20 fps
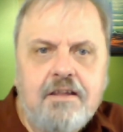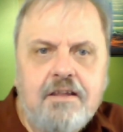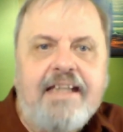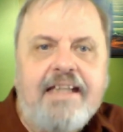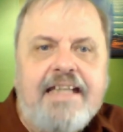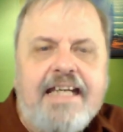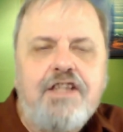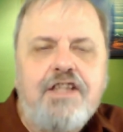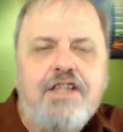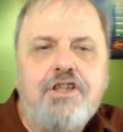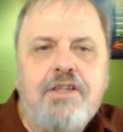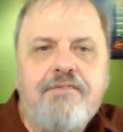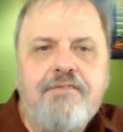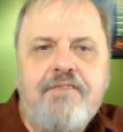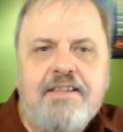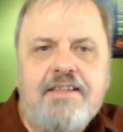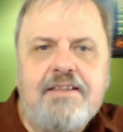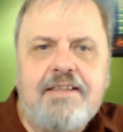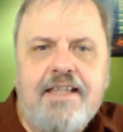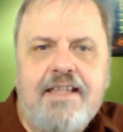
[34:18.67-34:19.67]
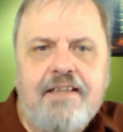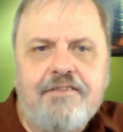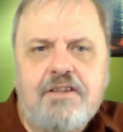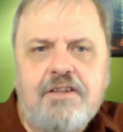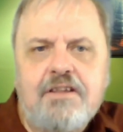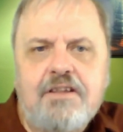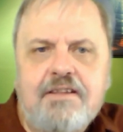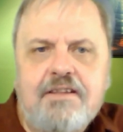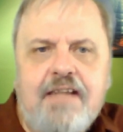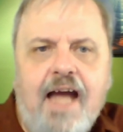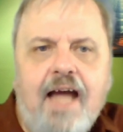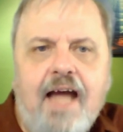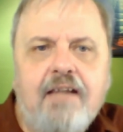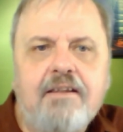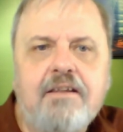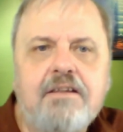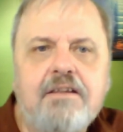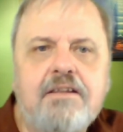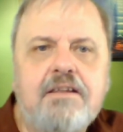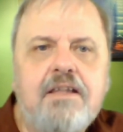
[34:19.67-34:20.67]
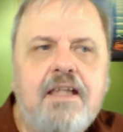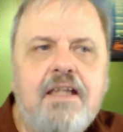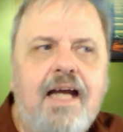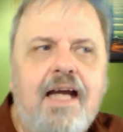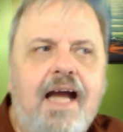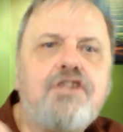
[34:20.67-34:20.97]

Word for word: And each of these gifts and talents